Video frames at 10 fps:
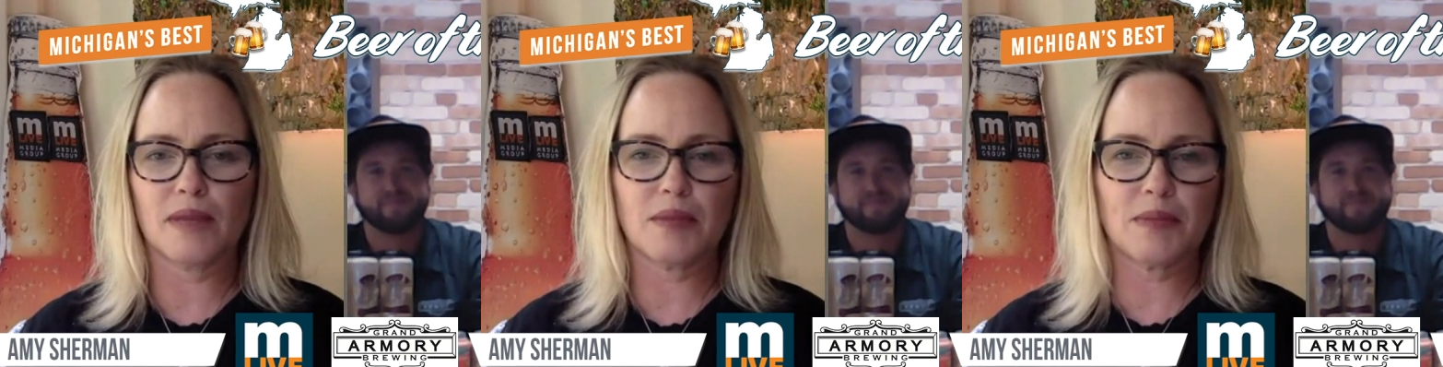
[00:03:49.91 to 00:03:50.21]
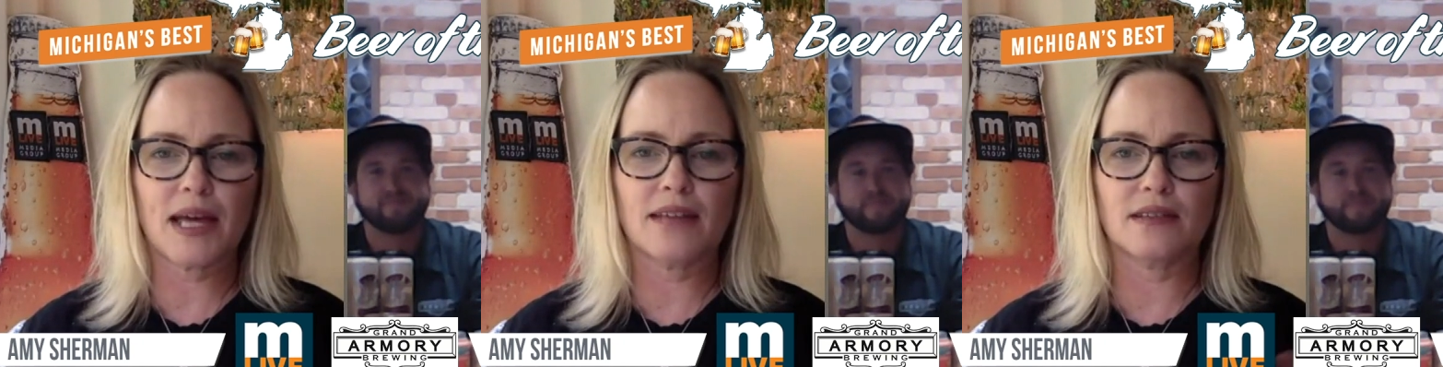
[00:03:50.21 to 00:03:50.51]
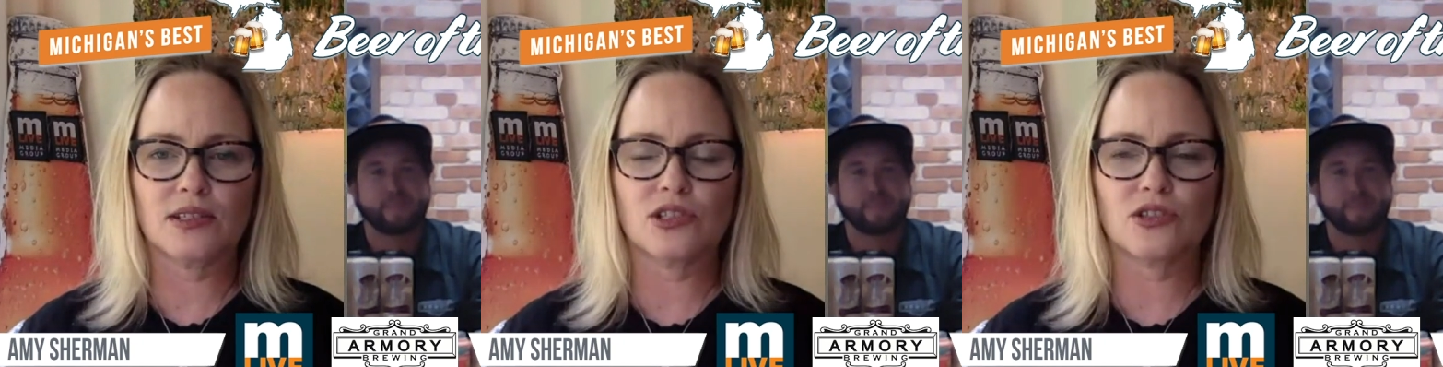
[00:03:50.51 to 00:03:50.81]
Speaker 1: maybe
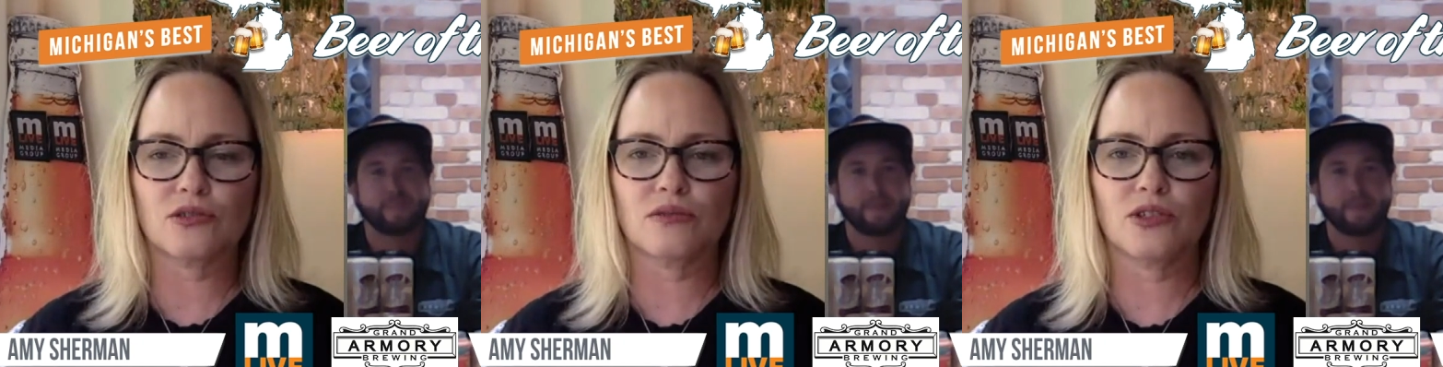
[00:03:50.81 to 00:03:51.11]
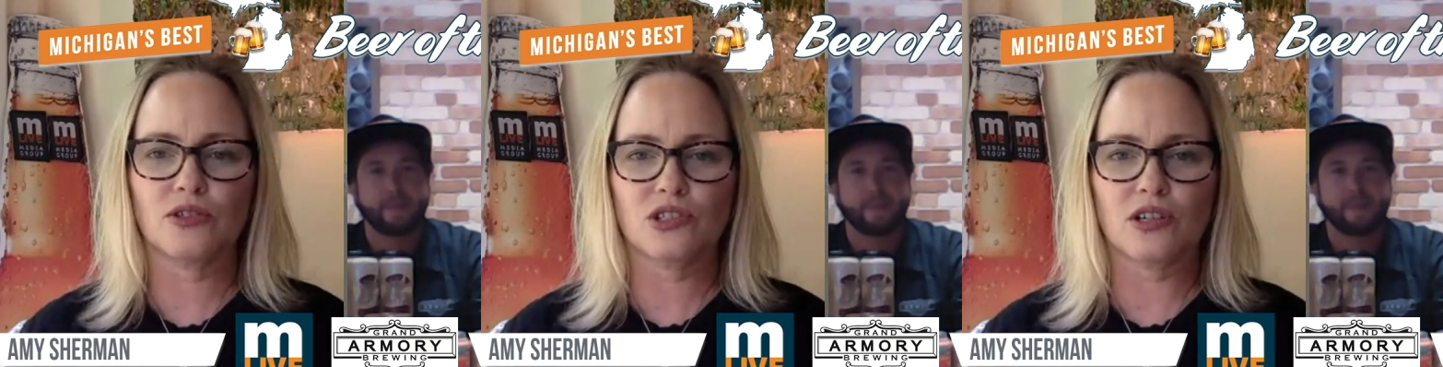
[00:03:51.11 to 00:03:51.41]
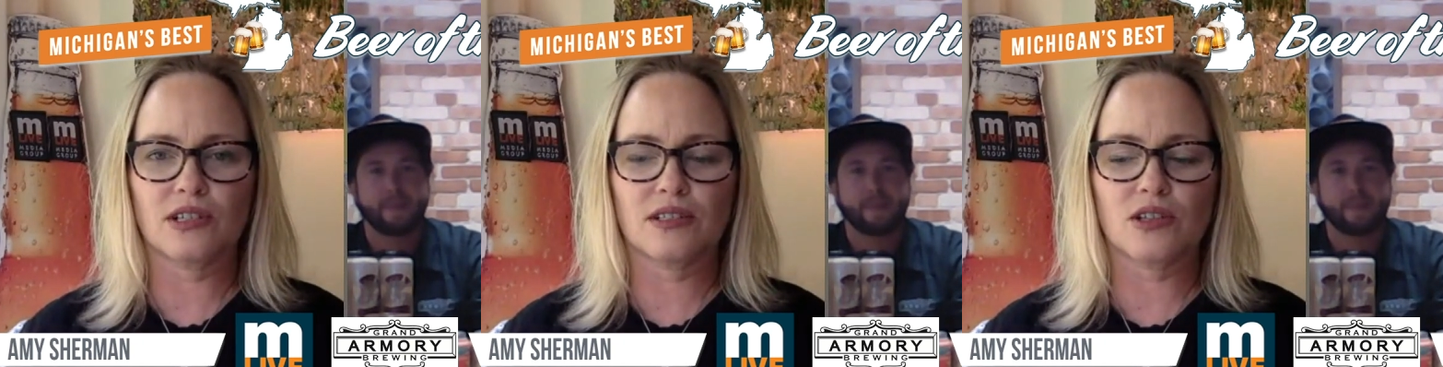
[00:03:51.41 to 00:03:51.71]
Ben, since you're, you
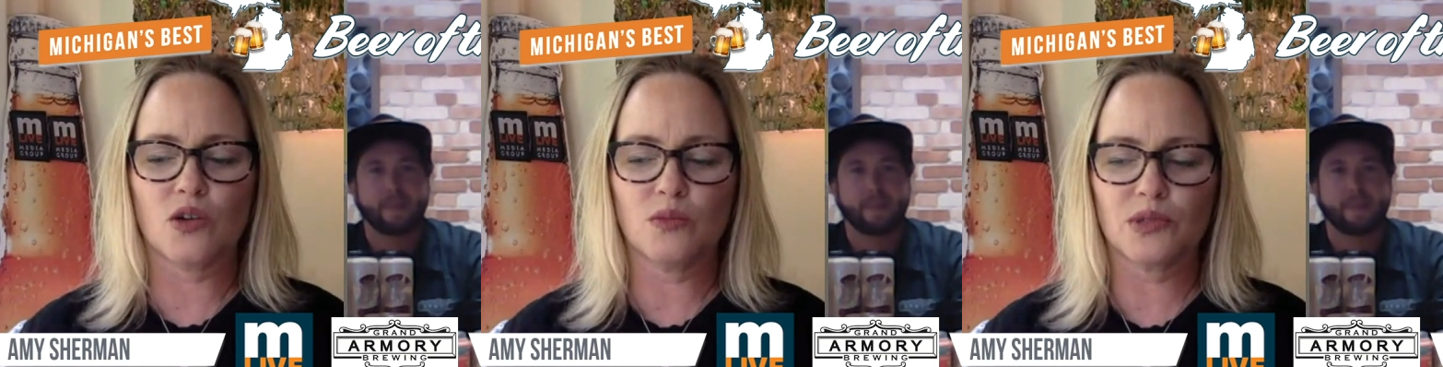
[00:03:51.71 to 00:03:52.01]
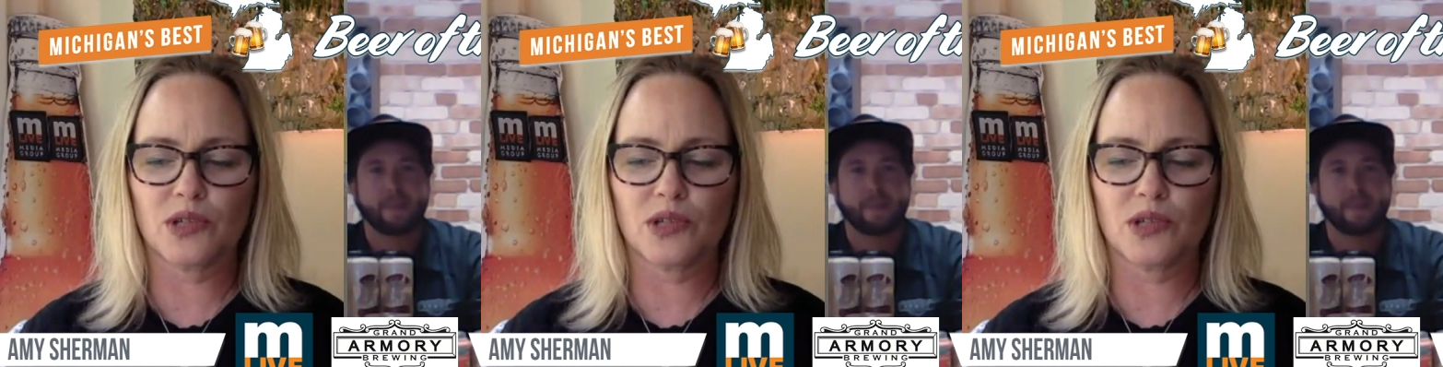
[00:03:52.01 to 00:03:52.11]
started as the home